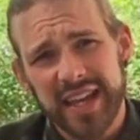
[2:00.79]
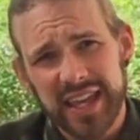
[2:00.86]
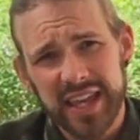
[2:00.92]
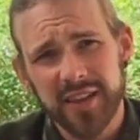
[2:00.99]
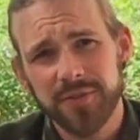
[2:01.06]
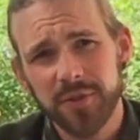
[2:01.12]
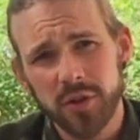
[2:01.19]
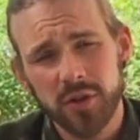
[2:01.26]

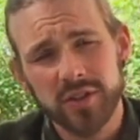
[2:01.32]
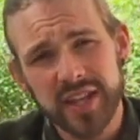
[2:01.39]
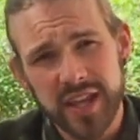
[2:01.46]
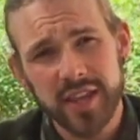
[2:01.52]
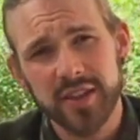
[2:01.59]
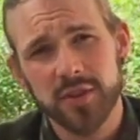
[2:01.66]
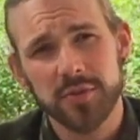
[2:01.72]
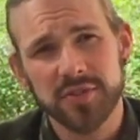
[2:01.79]
if you're
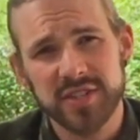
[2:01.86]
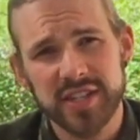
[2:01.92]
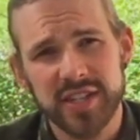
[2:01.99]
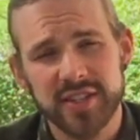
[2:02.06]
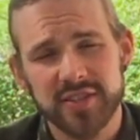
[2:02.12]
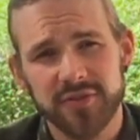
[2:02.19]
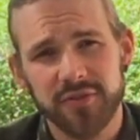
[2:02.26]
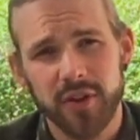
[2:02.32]
taking those
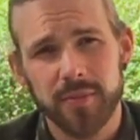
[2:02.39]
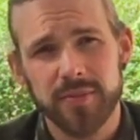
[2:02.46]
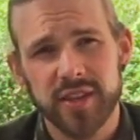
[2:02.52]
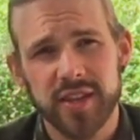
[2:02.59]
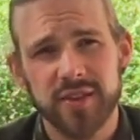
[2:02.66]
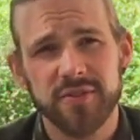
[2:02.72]
seeds from the